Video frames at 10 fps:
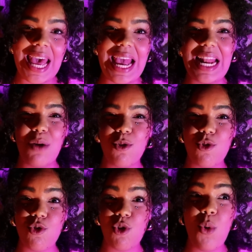and I was
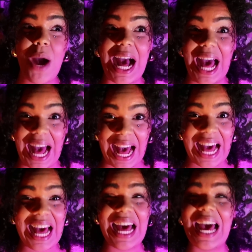so
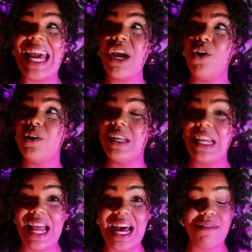high
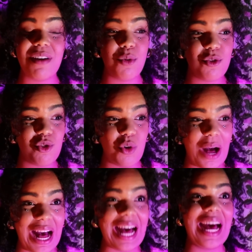on life. I was so
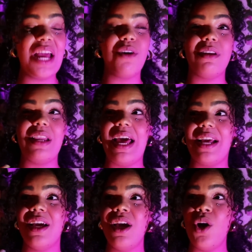high on
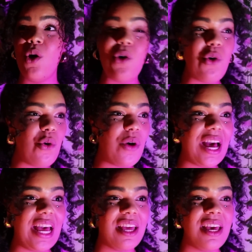like, oh,
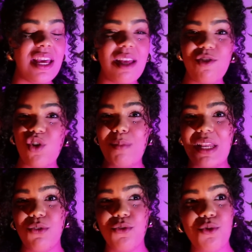I eat so
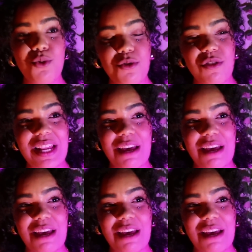many fruits and